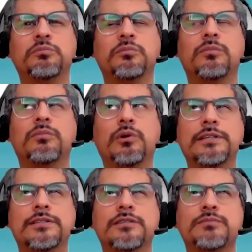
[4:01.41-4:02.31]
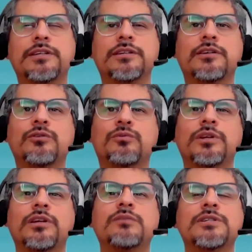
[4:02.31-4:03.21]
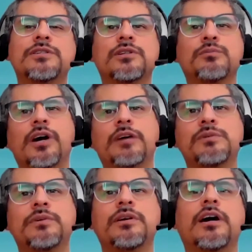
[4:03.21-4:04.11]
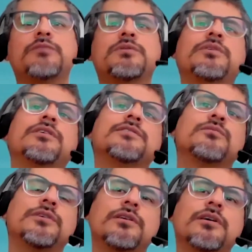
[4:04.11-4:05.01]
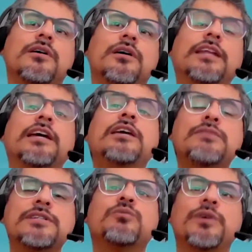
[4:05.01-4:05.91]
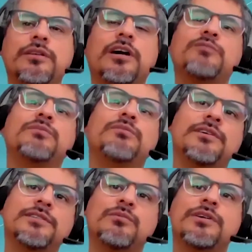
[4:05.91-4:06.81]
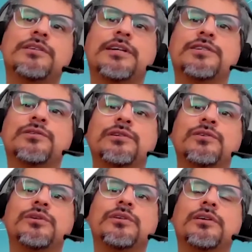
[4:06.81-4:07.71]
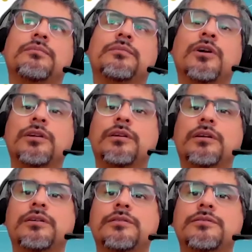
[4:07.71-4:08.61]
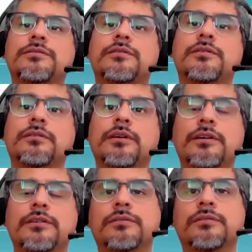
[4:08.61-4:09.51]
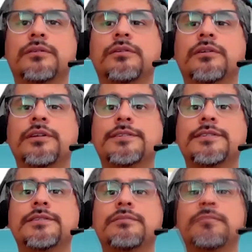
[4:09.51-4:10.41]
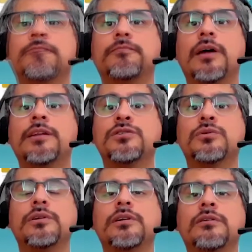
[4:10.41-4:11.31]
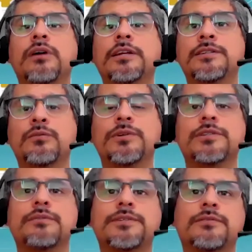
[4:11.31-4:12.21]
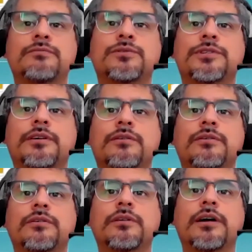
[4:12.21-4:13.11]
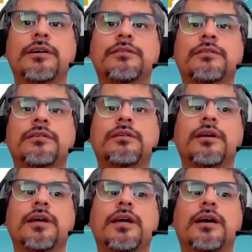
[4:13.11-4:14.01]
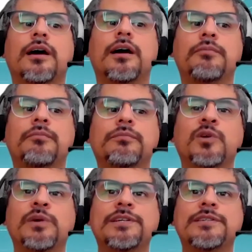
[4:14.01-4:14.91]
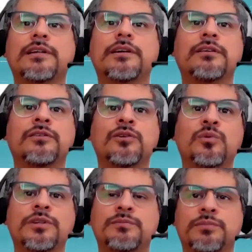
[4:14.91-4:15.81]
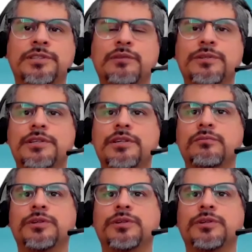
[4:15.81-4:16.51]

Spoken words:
Or at least that's my understanding. You run an image on top of Hyper-V. Hyper-V is the one, and the image within the Hyper-V is the one that's actually doing the containers in that system. Additionally, at least the ones that I've seen for Sitecore 9, you basically do what Prasanth was saying, where